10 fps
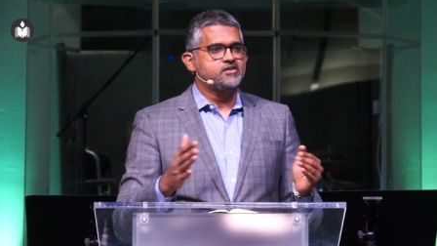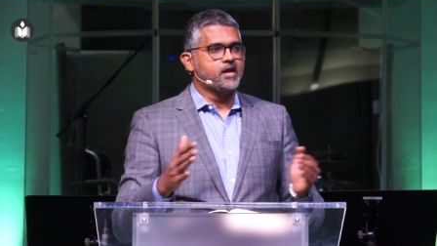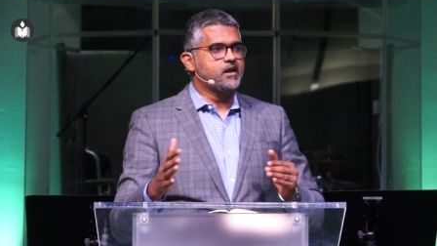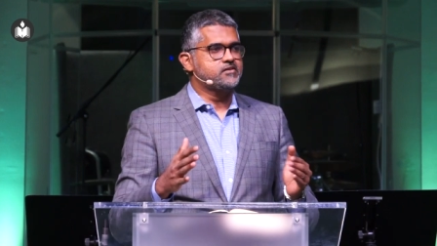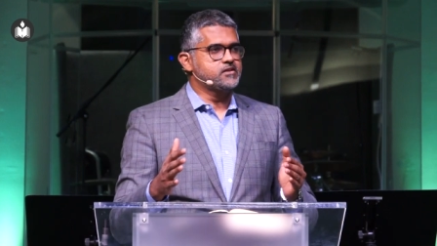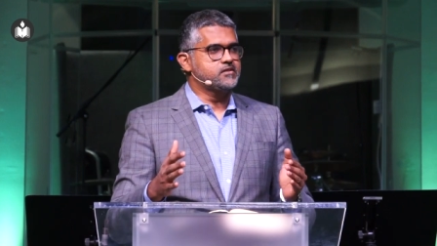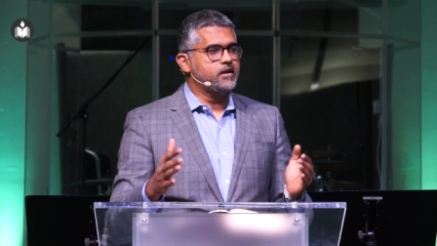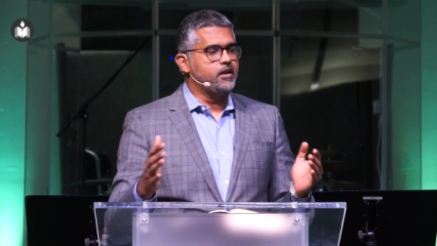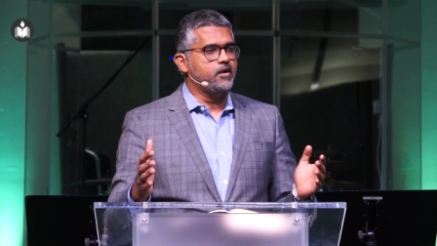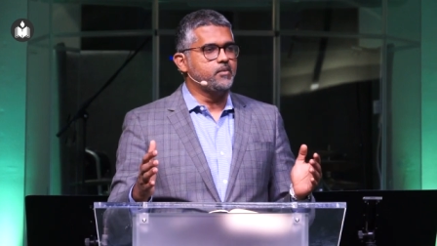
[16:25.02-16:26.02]
shakes us a
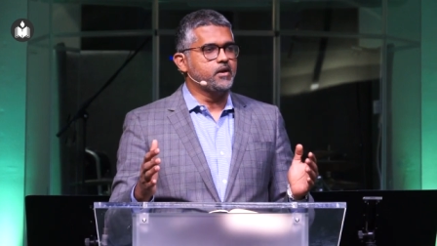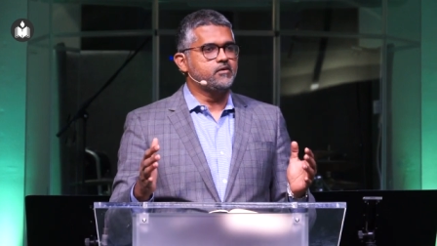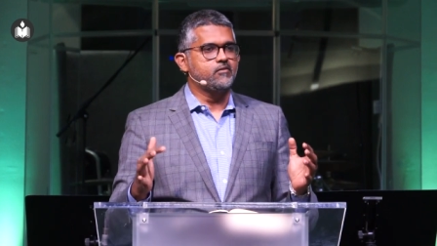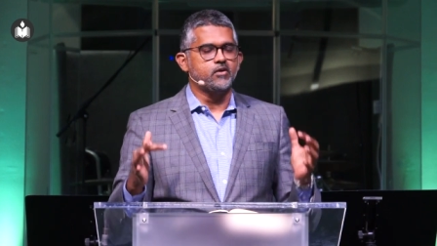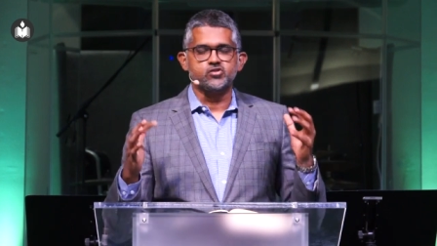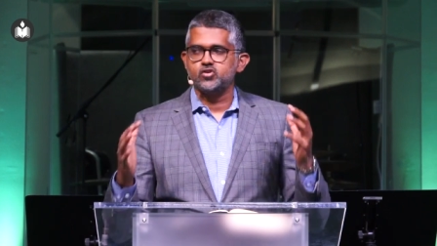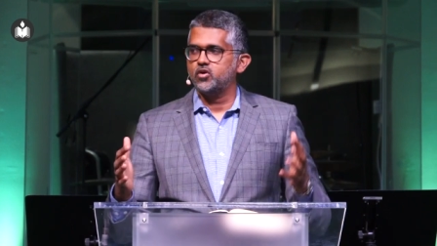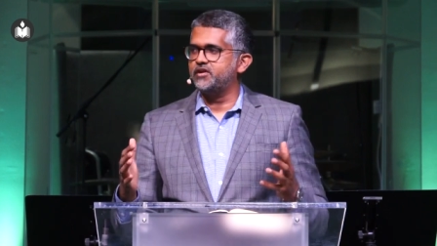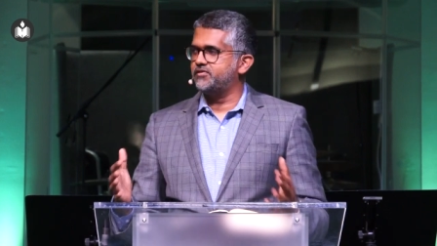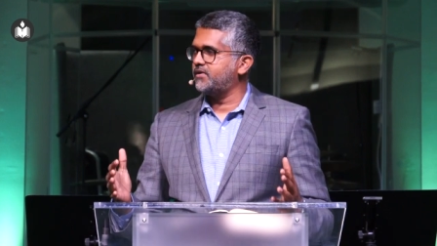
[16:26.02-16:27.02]
little bit, we're
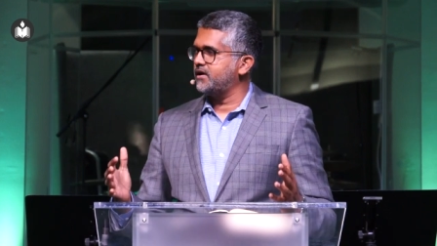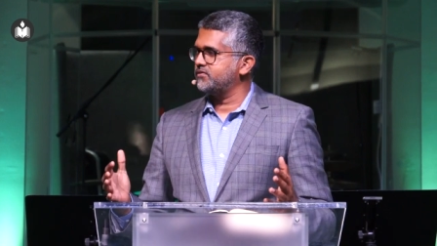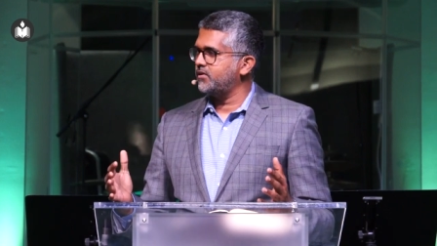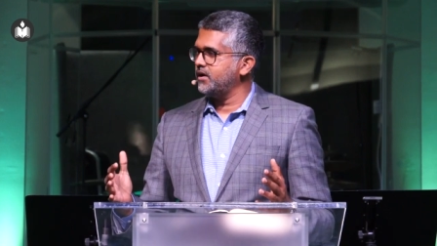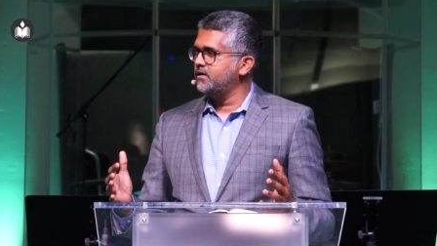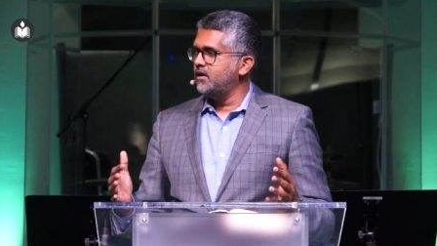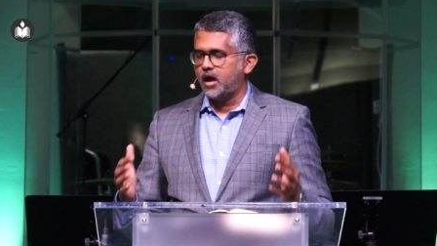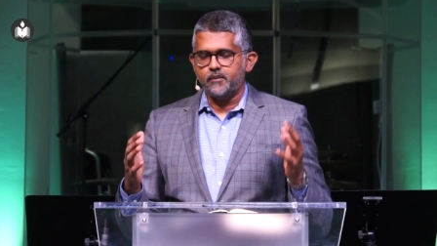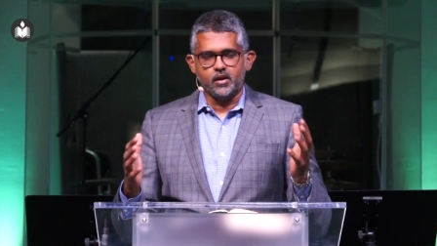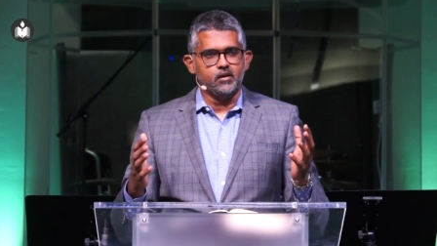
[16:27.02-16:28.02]
so distressed, right?
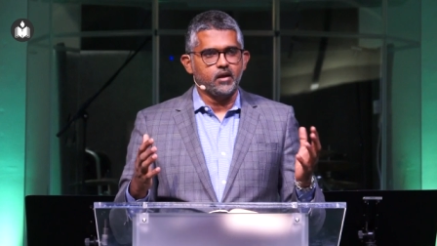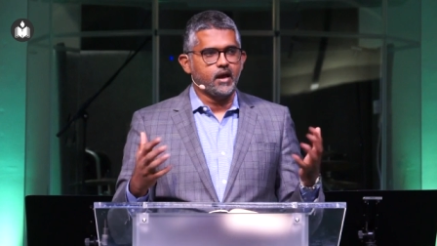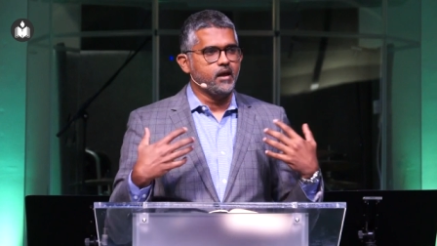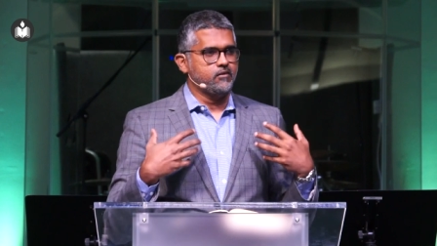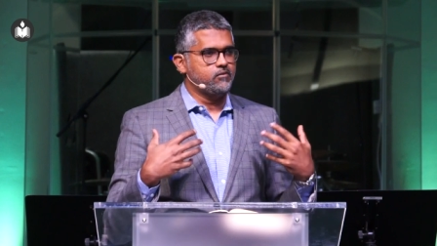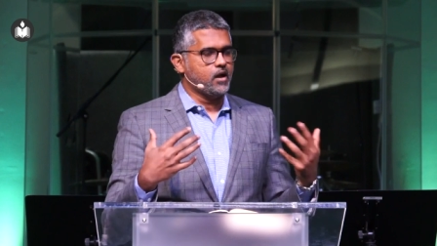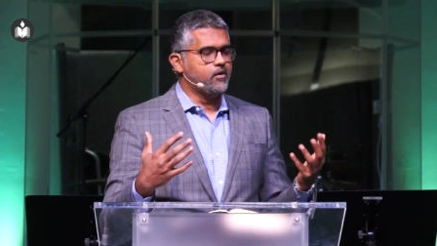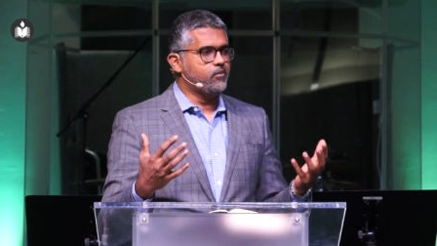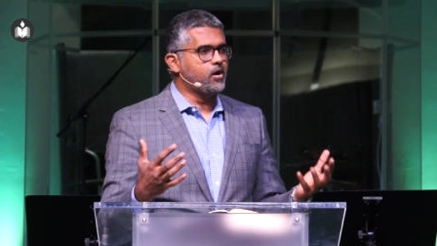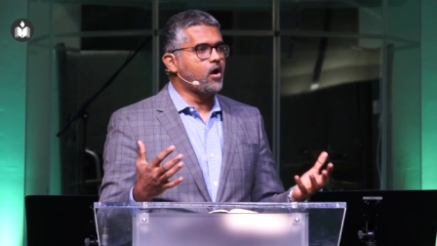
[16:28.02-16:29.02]
I mean, again,
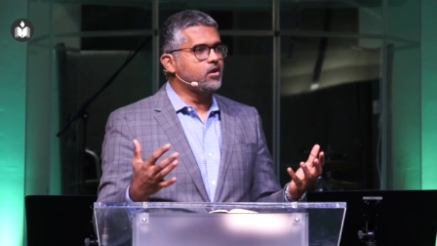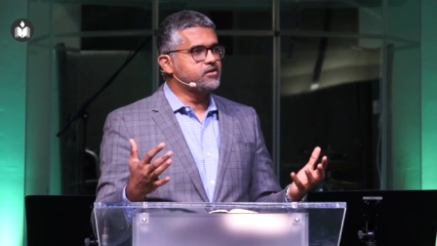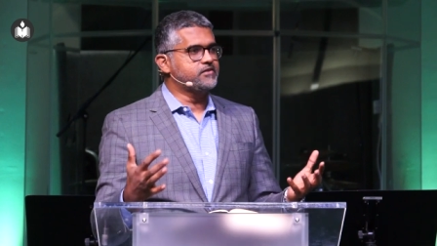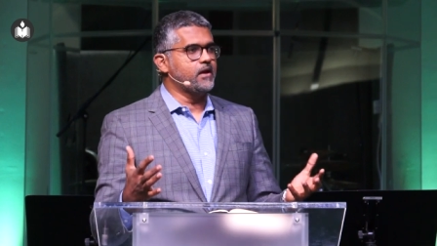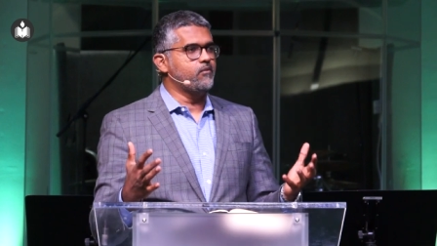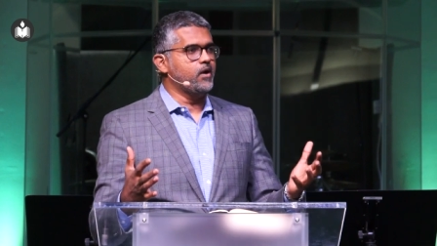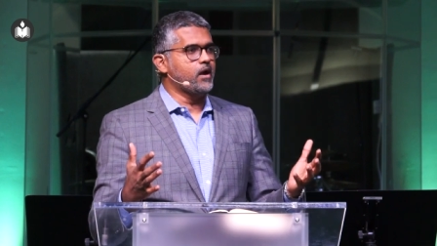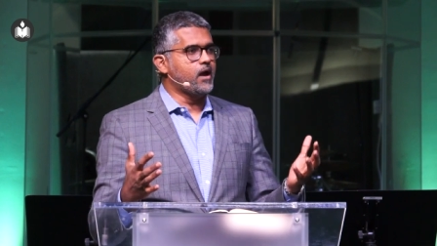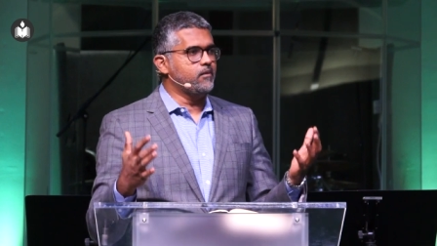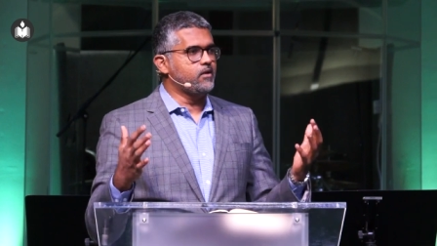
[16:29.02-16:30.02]
we're, we're all the same
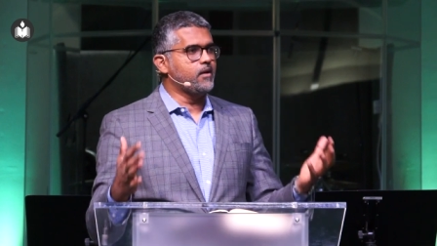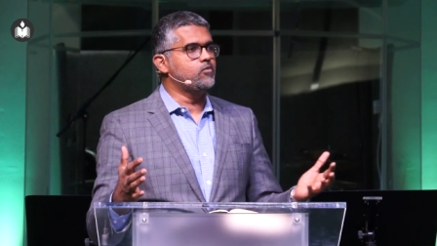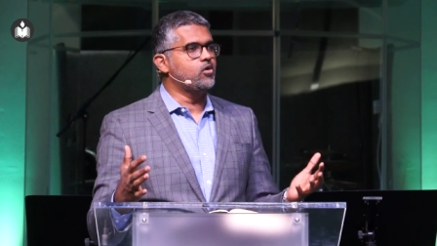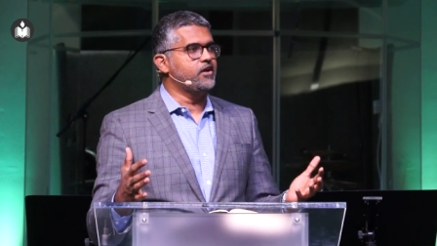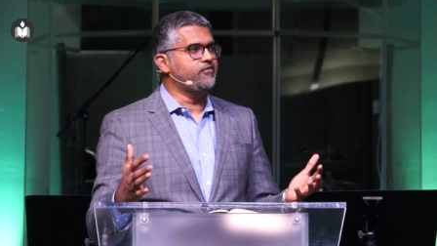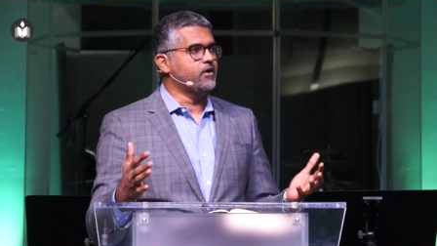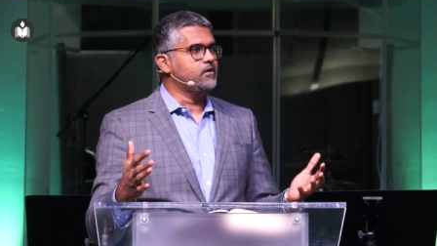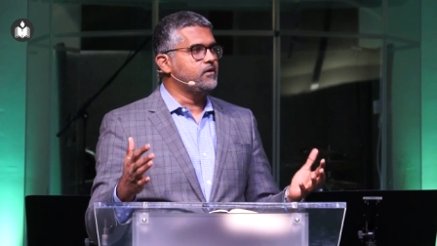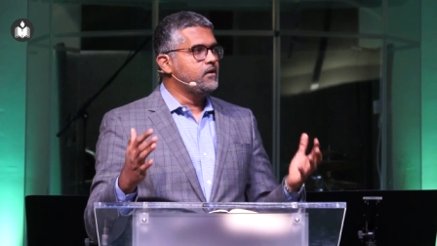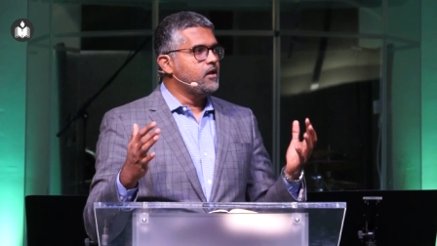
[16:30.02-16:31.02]
way. I, I'm no different.